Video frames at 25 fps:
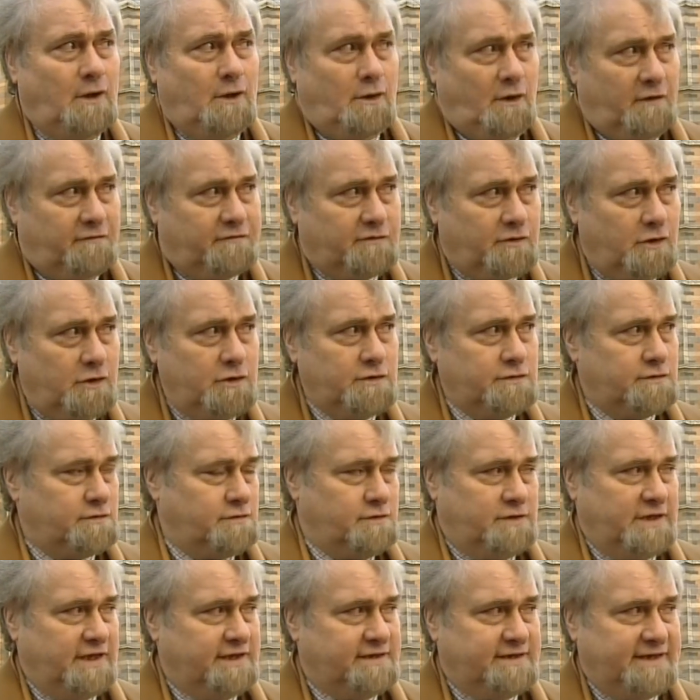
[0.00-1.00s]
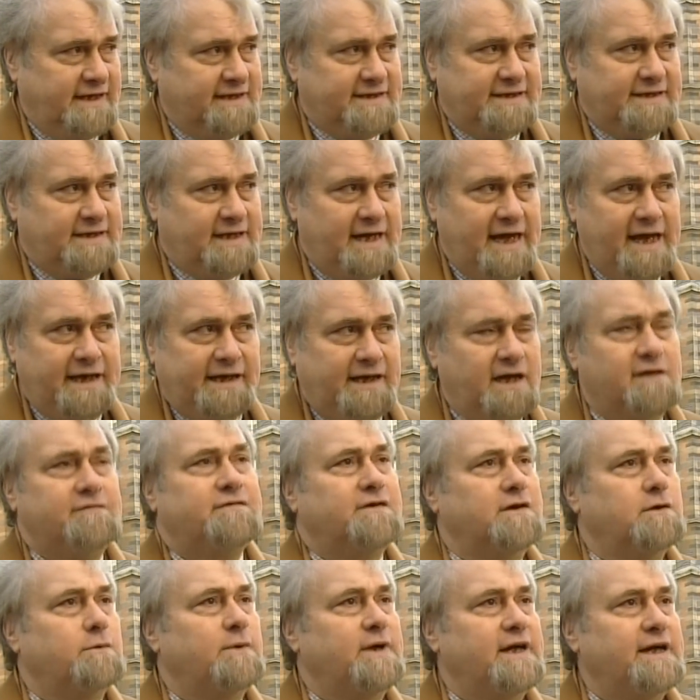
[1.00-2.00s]
Of course, that, that's like
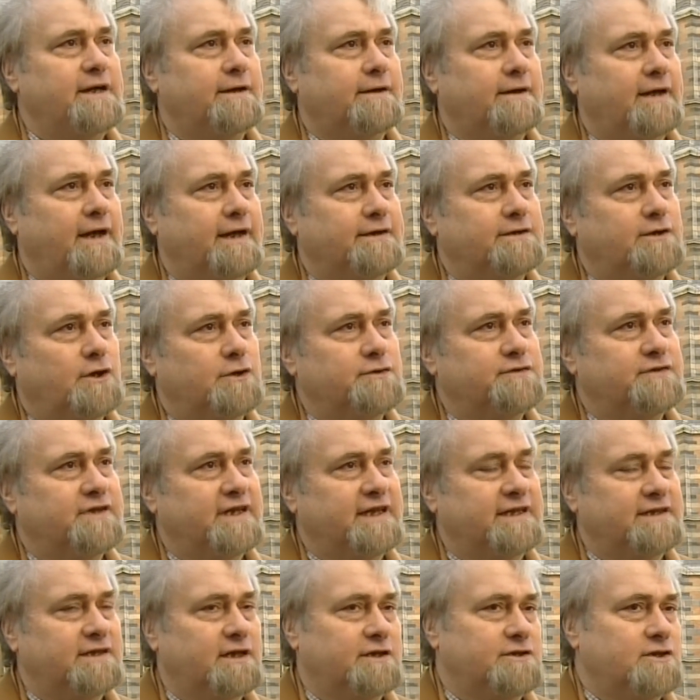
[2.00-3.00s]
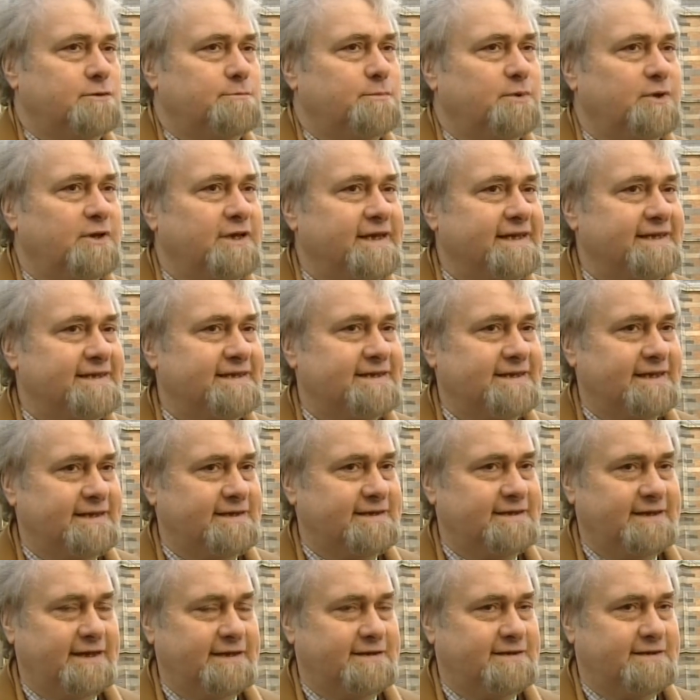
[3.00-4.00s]
everywhere. I don't think that the police
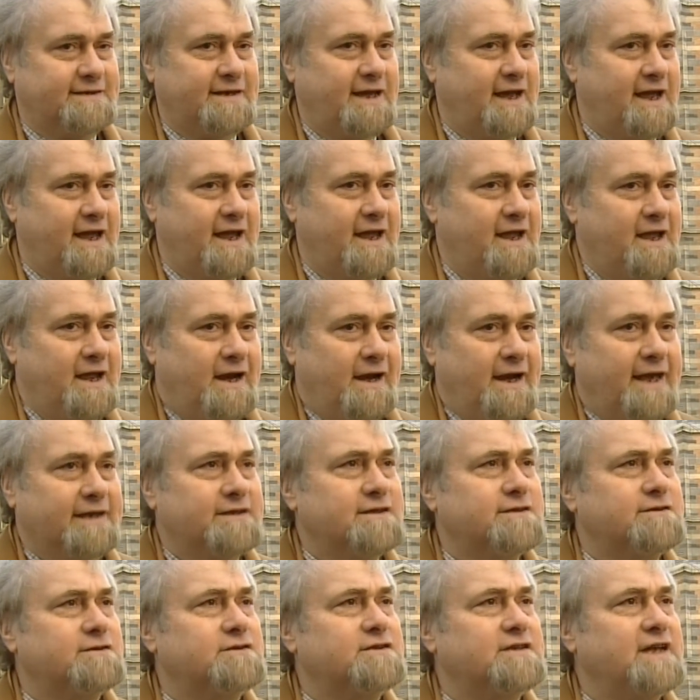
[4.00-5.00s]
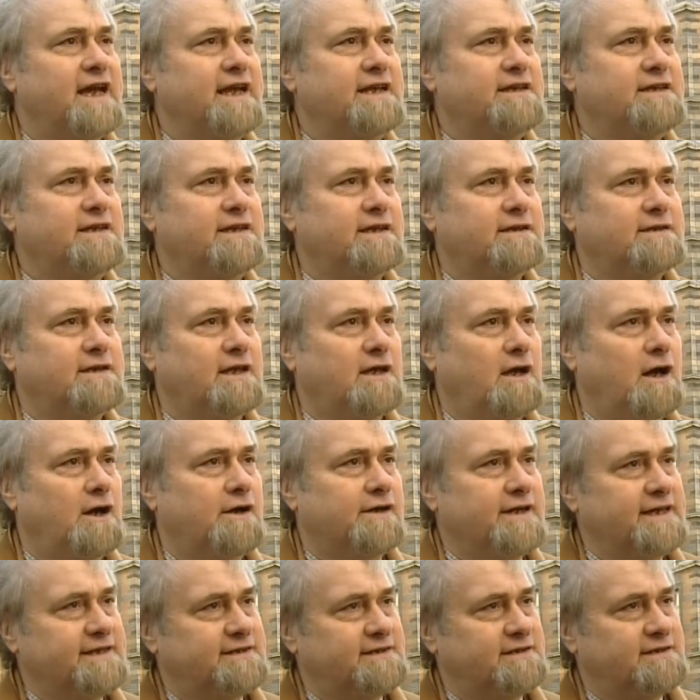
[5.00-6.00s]
is, is uh, like the society. There are
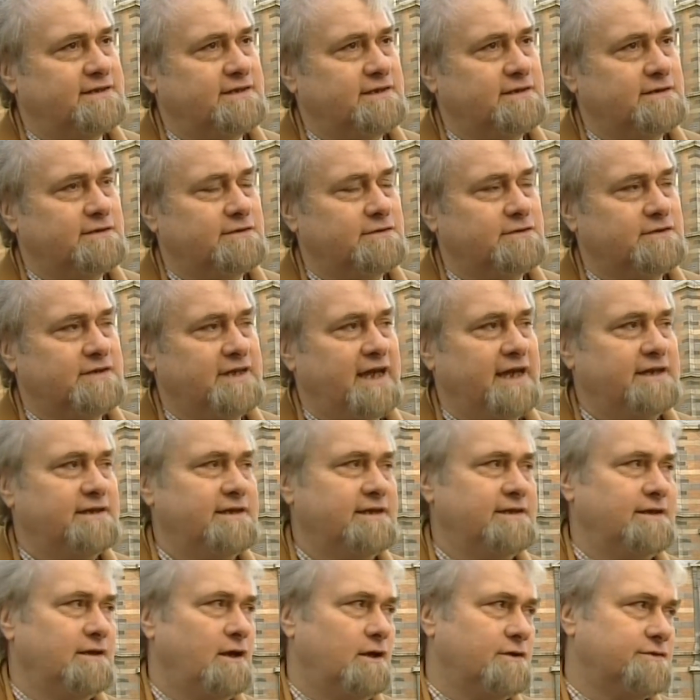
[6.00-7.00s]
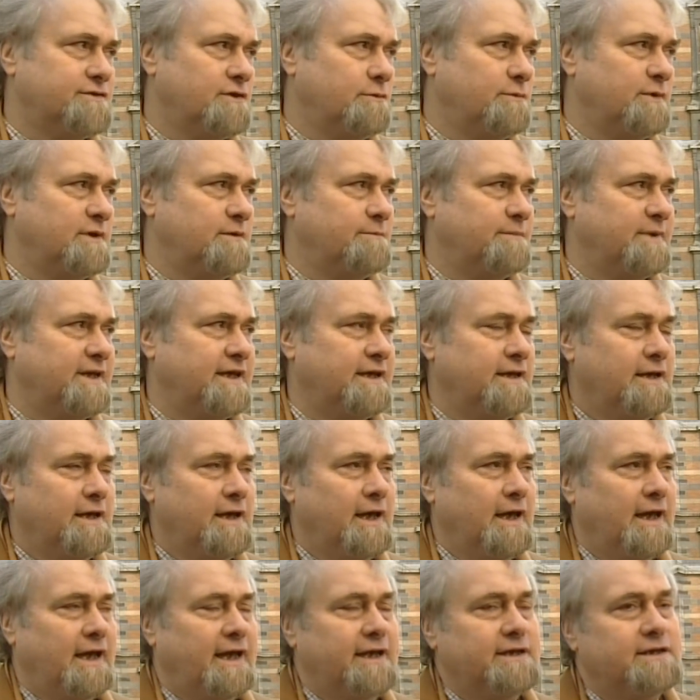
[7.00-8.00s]
racist in the society, they also will be
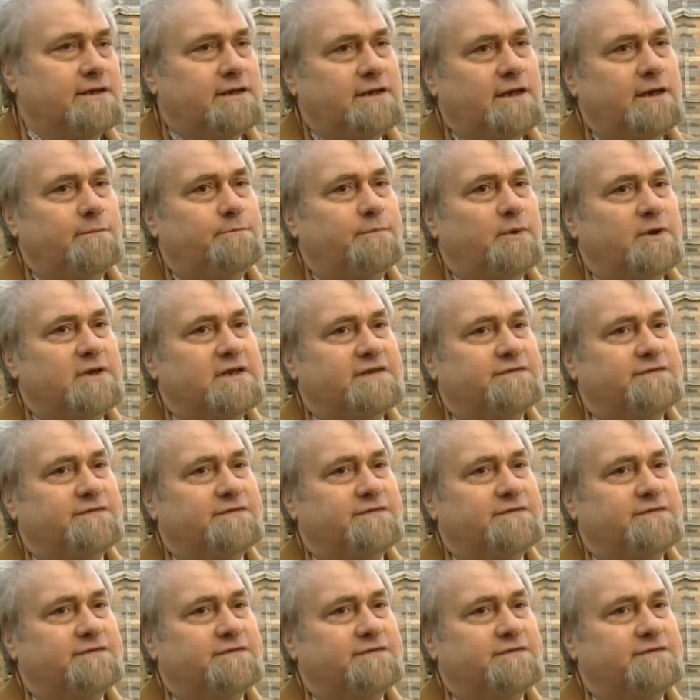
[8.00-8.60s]
in the police